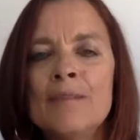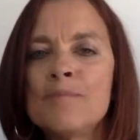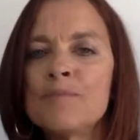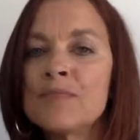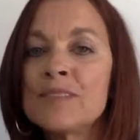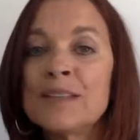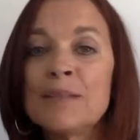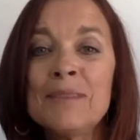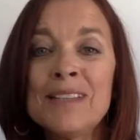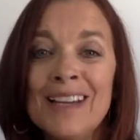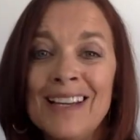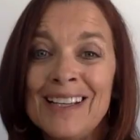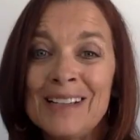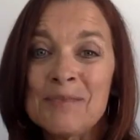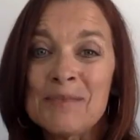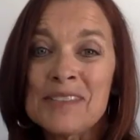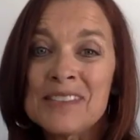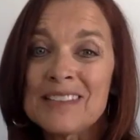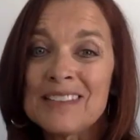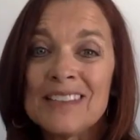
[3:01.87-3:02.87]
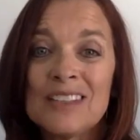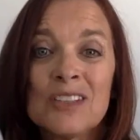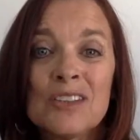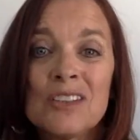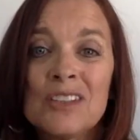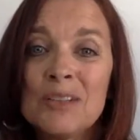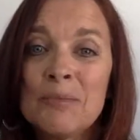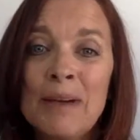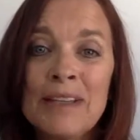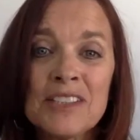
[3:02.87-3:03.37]
Sometimes
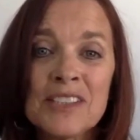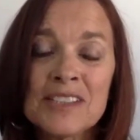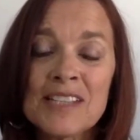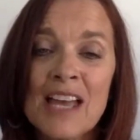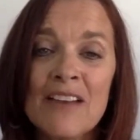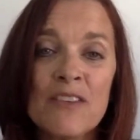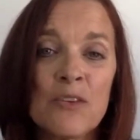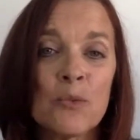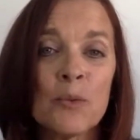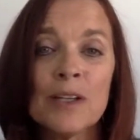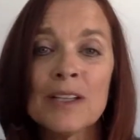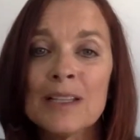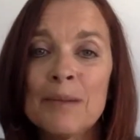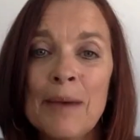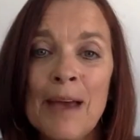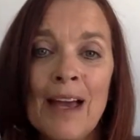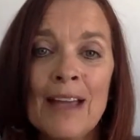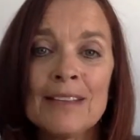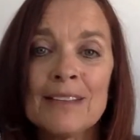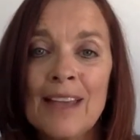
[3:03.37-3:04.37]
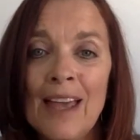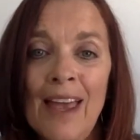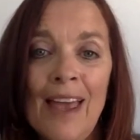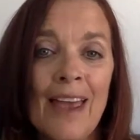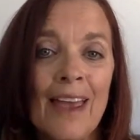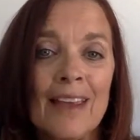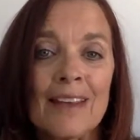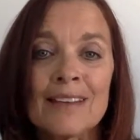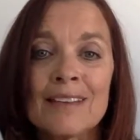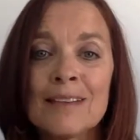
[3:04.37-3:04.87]
you might just have a really bad
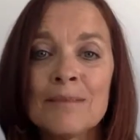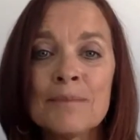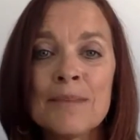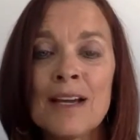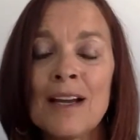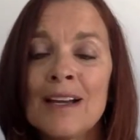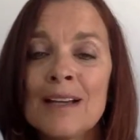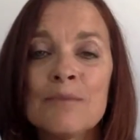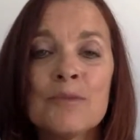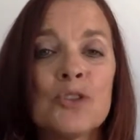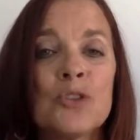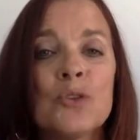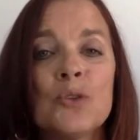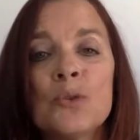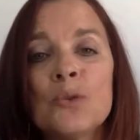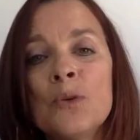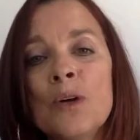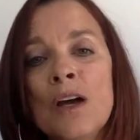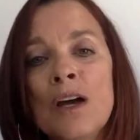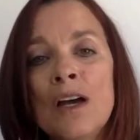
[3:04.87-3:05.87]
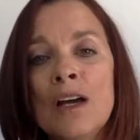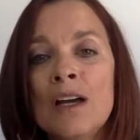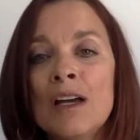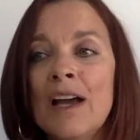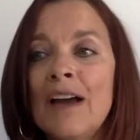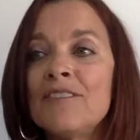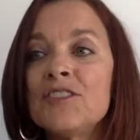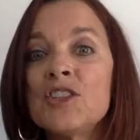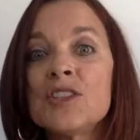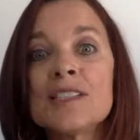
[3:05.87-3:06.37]
day. Sometimes you
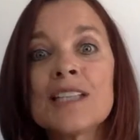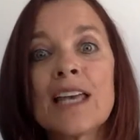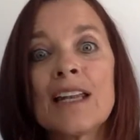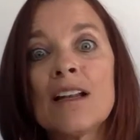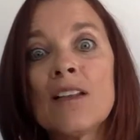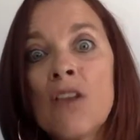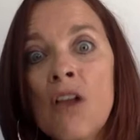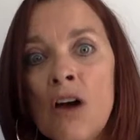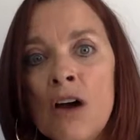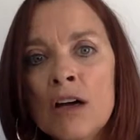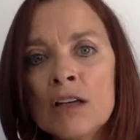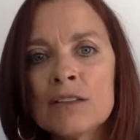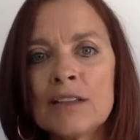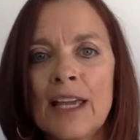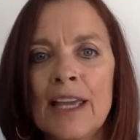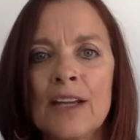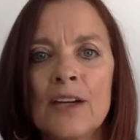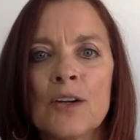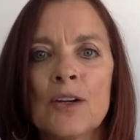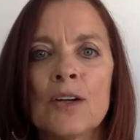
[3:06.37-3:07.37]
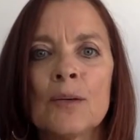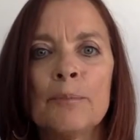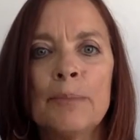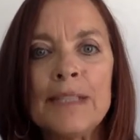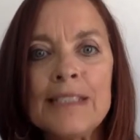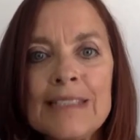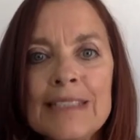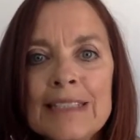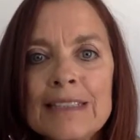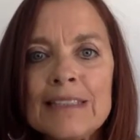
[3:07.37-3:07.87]
have just had a long day or a
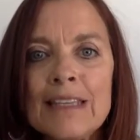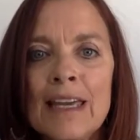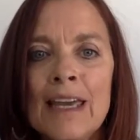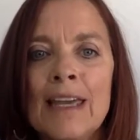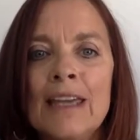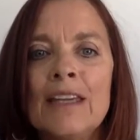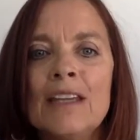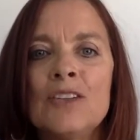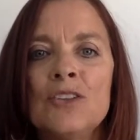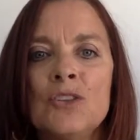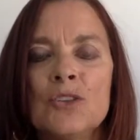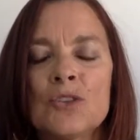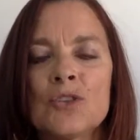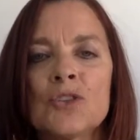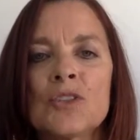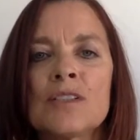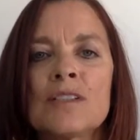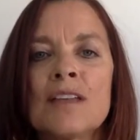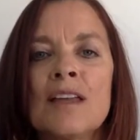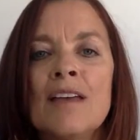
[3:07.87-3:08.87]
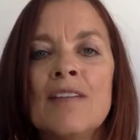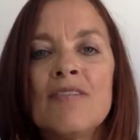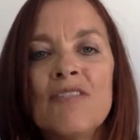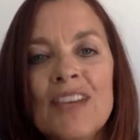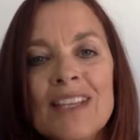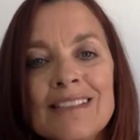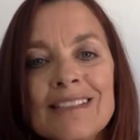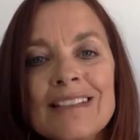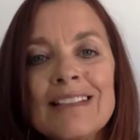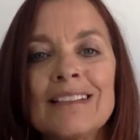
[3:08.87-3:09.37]
busy day and you're just
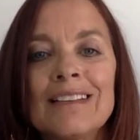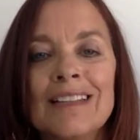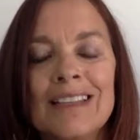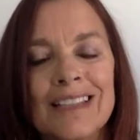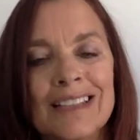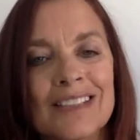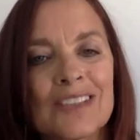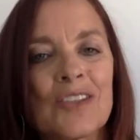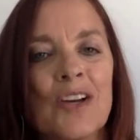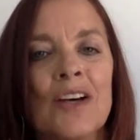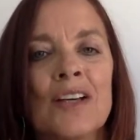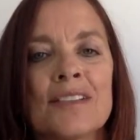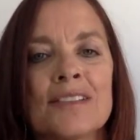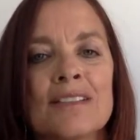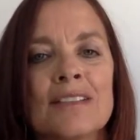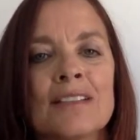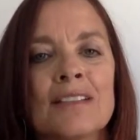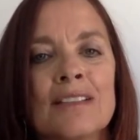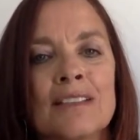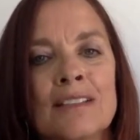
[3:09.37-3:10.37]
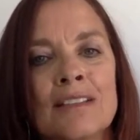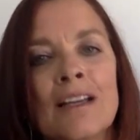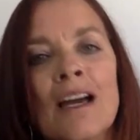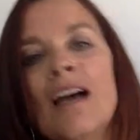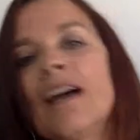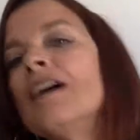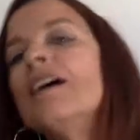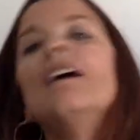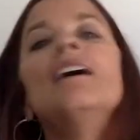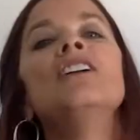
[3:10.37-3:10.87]
physically exhausted and
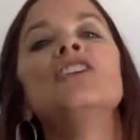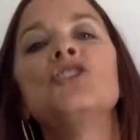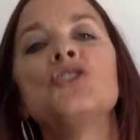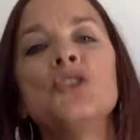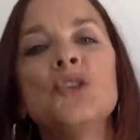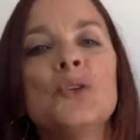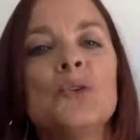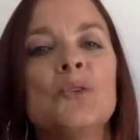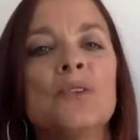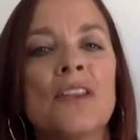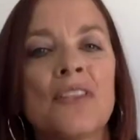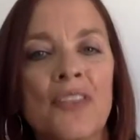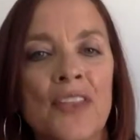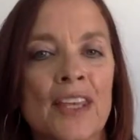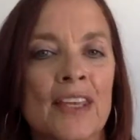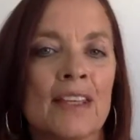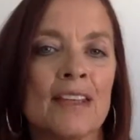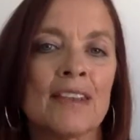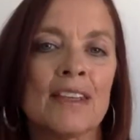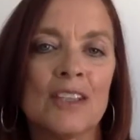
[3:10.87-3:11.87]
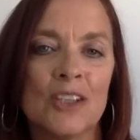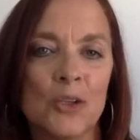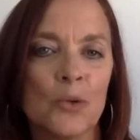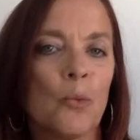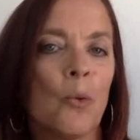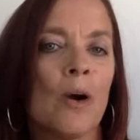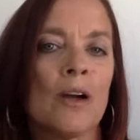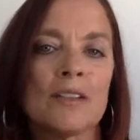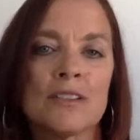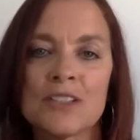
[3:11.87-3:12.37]
cannot do the thing that you
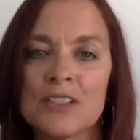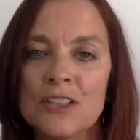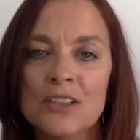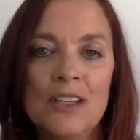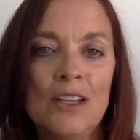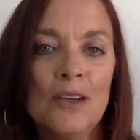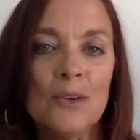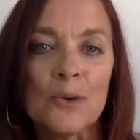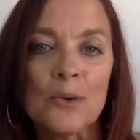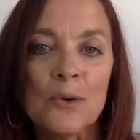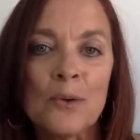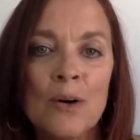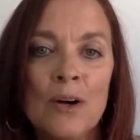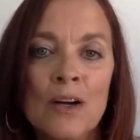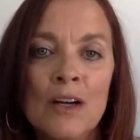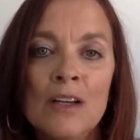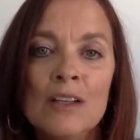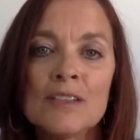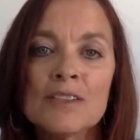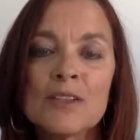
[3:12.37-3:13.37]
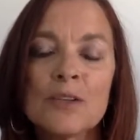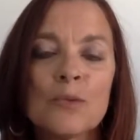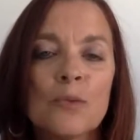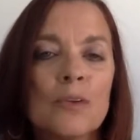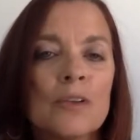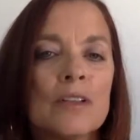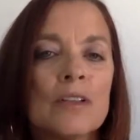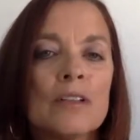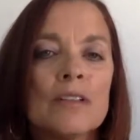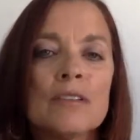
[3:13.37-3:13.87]
want to do. So
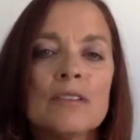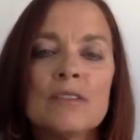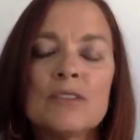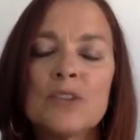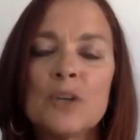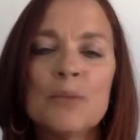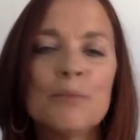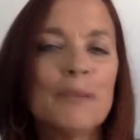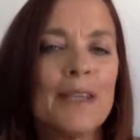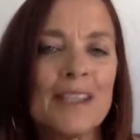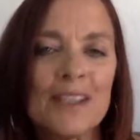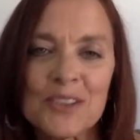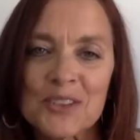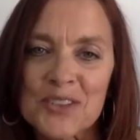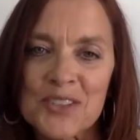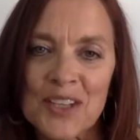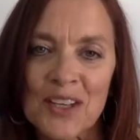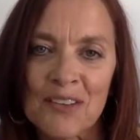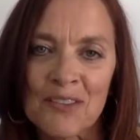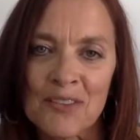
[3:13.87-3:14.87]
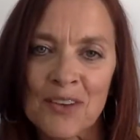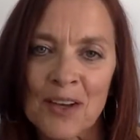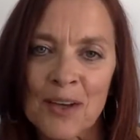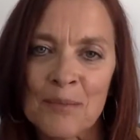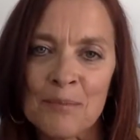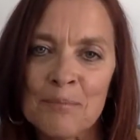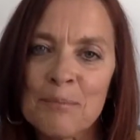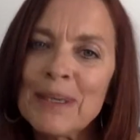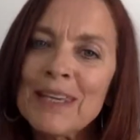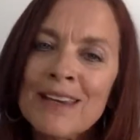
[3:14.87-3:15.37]
don't beat yourself
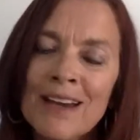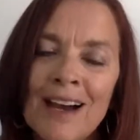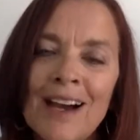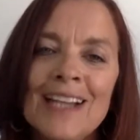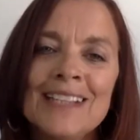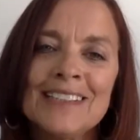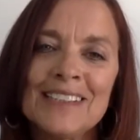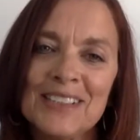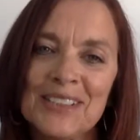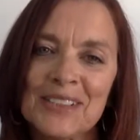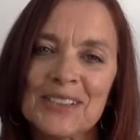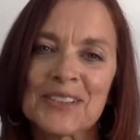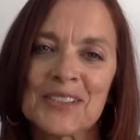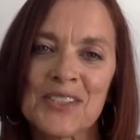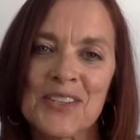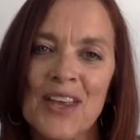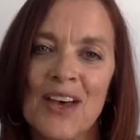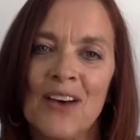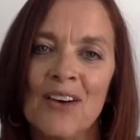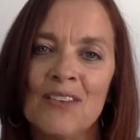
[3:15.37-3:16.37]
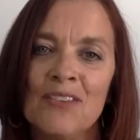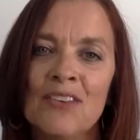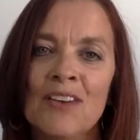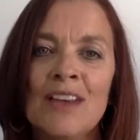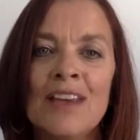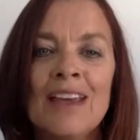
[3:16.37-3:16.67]
up. Be kind to yourself,